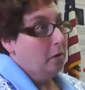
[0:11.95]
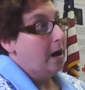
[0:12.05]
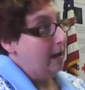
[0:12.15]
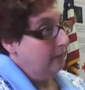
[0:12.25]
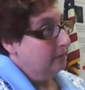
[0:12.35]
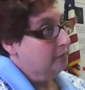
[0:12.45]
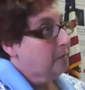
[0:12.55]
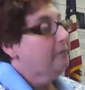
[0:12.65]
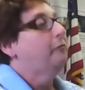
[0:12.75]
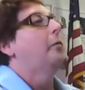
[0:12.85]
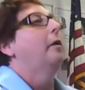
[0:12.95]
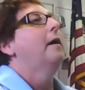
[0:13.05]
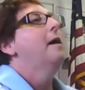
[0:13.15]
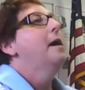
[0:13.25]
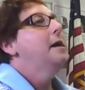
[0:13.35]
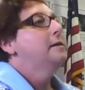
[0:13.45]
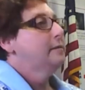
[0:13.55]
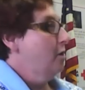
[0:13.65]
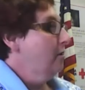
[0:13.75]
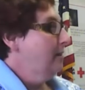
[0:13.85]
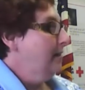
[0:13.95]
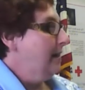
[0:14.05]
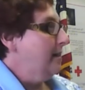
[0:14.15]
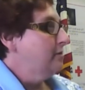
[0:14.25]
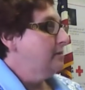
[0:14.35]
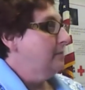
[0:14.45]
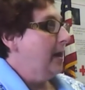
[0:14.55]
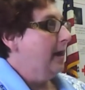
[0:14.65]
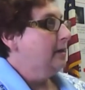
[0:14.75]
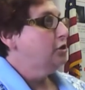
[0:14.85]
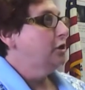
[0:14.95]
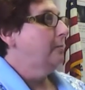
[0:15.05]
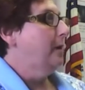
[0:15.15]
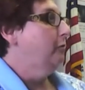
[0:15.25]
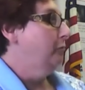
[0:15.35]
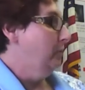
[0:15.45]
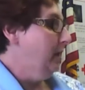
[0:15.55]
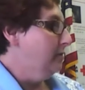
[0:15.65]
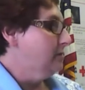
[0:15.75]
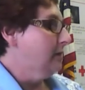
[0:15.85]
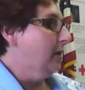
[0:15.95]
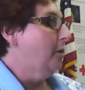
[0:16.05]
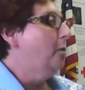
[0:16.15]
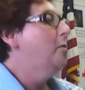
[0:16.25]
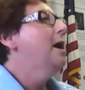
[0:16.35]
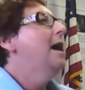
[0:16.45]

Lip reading: where I lived before. Started at Anderson Packaging about 3 years ago,